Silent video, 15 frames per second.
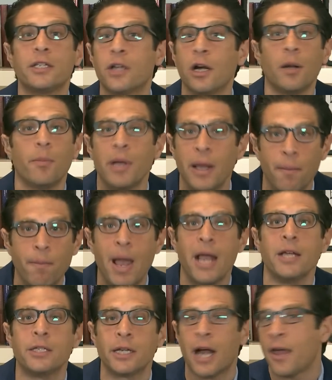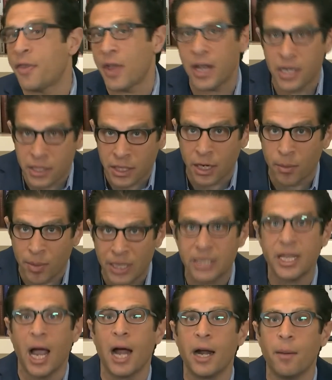is going to be amazing. I think he's going to be
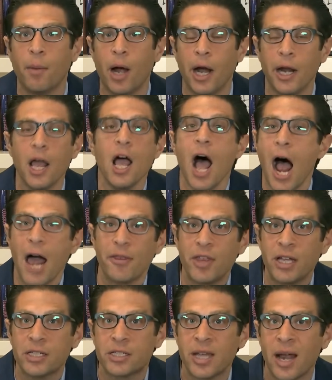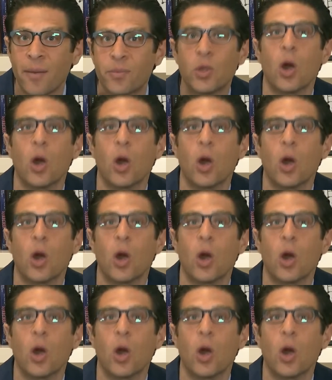dynamite. I think Sam